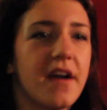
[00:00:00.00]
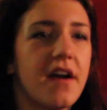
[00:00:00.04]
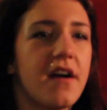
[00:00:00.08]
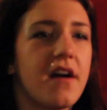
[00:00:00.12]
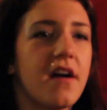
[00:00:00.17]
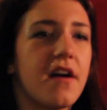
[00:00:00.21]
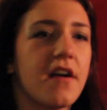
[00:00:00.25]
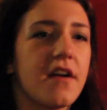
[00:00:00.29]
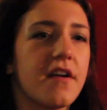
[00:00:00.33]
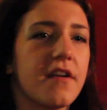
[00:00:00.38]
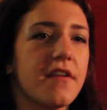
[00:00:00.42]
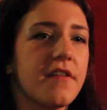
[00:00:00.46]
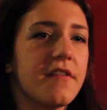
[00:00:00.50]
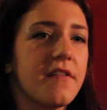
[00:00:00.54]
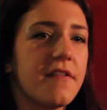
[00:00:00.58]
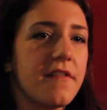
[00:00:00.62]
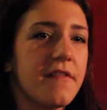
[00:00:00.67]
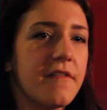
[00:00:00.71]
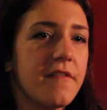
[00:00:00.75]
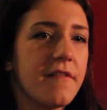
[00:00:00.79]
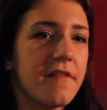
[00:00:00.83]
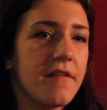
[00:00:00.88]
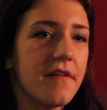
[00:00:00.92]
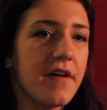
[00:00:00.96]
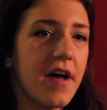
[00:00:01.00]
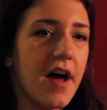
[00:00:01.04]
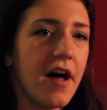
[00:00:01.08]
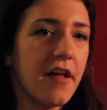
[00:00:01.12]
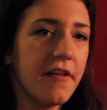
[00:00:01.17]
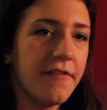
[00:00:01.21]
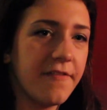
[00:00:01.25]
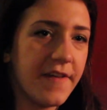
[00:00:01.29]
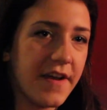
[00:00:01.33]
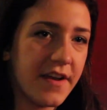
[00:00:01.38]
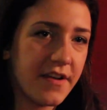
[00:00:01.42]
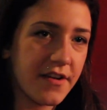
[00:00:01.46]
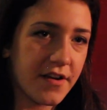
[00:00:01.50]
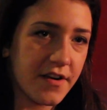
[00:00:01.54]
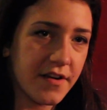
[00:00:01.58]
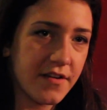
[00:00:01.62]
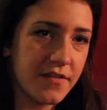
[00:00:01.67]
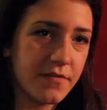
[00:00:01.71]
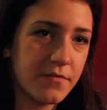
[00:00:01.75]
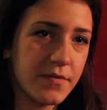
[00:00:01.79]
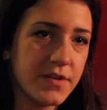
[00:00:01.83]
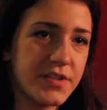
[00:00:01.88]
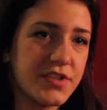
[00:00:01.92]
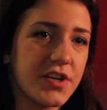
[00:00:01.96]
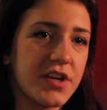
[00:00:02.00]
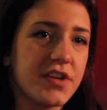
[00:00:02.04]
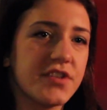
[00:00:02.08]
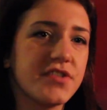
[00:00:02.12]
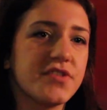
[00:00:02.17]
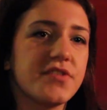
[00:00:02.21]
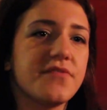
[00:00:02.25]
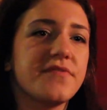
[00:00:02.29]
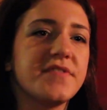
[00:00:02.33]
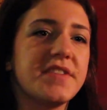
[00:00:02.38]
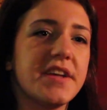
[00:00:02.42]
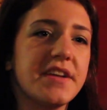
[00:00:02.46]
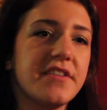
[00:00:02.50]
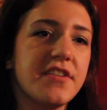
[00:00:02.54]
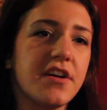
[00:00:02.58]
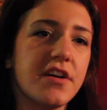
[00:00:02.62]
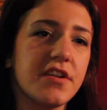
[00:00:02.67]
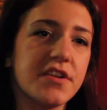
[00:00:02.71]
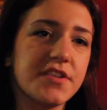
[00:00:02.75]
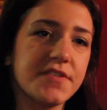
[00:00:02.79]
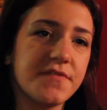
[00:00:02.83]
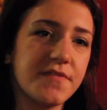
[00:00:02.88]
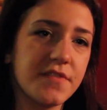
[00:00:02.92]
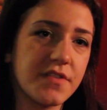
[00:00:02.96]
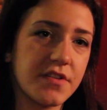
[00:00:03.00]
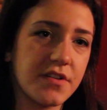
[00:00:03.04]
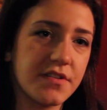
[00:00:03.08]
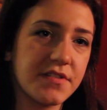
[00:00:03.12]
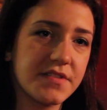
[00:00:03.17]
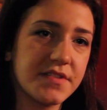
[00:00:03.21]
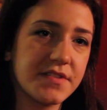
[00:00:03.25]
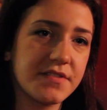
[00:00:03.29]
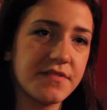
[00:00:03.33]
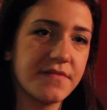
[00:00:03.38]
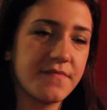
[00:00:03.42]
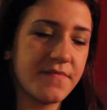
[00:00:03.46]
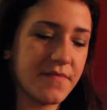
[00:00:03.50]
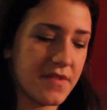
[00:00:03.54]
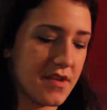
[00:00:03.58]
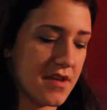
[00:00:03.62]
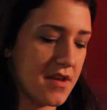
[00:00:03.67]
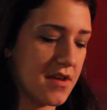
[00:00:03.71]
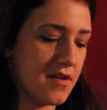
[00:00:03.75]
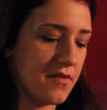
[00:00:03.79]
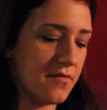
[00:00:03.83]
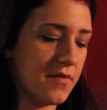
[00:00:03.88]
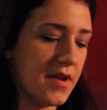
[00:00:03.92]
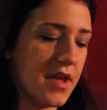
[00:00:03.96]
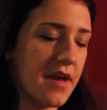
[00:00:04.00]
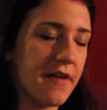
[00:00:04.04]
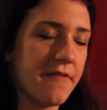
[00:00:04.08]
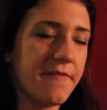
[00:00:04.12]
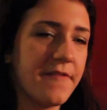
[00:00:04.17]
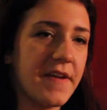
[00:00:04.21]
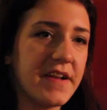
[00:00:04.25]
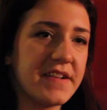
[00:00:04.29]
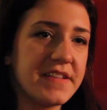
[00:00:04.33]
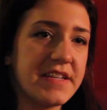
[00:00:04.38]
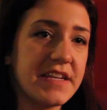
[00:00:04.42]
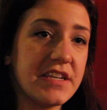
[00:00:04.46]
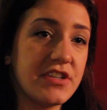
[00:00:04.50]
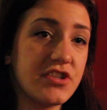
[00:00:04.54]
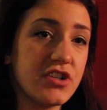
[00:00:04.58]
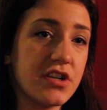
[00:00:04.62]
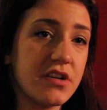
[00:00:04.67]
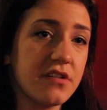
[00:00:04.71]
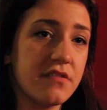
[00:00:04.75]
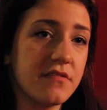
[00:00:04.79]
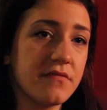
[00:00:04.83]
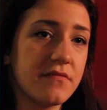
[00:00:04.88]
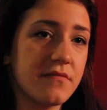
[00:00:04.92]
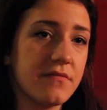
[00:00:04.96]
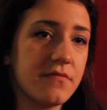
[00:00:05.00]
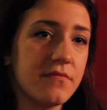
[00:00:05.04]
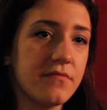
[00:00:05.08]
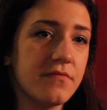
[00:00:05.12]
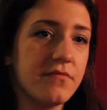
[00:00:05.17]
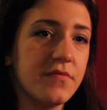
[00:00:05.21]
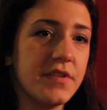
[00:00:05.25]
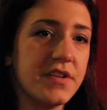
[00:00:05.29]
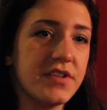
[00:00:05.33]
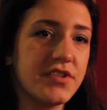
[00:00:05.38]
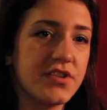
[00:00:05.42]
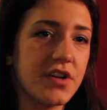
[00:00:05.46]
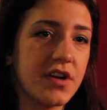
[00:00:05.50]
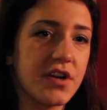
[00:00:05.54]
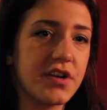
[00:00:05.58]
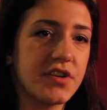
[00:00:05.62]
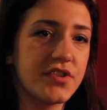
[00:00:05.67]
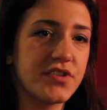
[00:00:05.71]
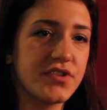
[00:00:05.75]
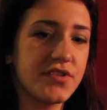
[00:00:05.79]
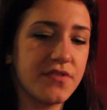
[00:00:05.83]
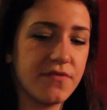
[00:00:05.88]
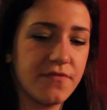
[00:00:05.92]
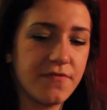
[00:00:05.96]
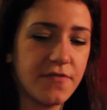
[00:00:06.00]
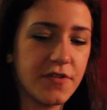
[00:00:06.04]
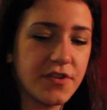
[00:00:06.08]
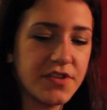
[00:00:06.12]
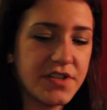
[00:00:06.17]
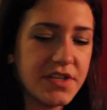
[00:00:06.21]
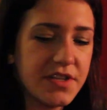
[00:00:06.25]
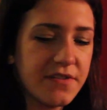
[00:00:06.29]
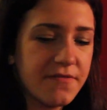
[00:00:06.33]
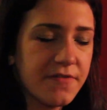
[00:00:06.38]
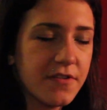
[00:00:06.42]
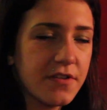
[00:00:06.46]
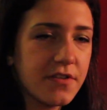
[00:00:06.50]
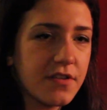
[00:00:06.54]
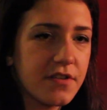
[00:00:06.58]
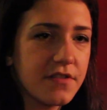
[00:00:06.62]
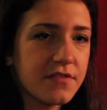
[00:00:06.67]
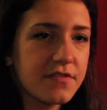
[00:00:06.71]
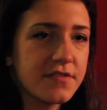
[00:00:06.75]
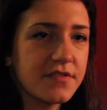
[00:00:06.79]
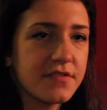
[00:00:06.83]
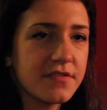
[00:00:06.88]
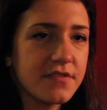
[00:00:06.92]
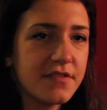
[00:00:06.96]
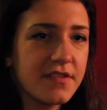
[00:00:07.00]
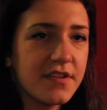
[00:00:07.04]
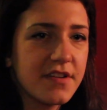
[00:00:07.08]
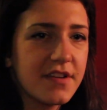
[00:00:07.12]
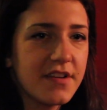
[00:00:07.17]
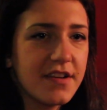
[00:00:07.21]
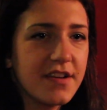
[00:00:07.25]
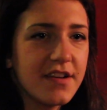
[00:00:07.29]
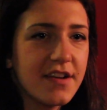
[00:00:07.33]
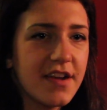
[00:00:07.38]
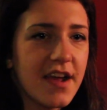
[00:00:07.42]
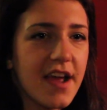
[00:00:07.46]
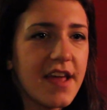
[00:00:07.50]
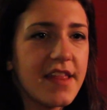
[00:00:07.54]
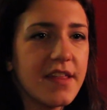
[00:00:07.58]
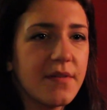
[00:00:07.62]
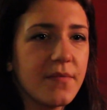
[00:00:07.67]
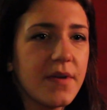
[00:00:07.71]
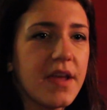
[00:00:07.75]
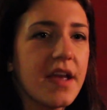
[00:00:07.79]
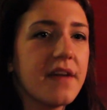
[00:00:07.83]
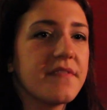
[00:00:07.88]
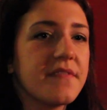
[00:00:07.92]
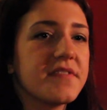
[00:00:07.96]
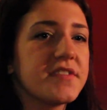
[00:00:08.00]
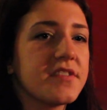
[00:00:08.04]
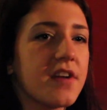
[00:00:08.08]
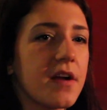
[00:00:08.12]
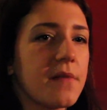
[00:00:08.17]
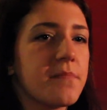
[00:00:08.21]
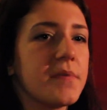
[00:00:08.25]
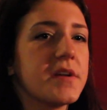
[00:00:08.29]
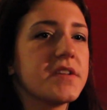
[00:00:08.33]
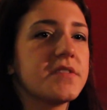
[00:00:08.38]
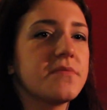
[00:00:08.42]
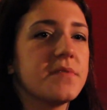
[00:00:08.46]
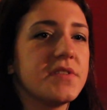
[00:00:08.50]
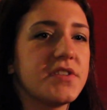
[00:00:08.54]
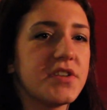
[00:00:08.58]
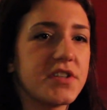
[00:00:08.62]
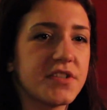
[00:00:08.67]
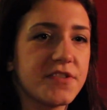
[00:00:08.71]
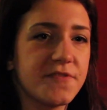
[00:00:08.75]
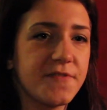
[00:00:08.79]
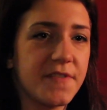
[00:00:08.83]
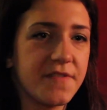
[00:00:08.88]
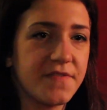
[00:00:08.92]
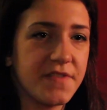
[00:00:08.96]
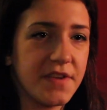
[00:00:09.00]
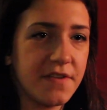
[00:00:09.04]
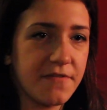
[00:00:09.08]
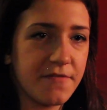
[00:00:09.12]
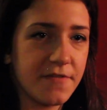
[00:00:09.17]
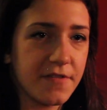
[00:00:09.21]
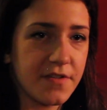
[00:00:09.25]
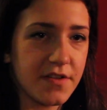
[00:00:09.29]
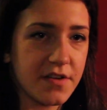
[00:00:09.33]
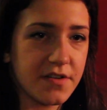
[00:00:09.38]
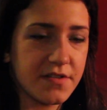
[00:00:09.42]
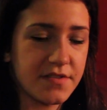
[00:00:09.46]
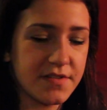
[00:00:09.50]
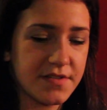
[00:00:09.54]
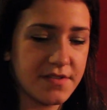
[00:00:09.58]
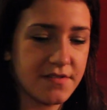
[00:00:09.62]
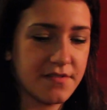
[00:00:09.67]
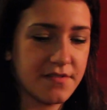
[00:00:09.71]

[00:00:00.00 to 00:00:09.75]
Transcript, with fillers: are Al we charge $10 for those. We have Fantasia, we charge 14 for those. And then we have Starbuzz. we charge 15 for those.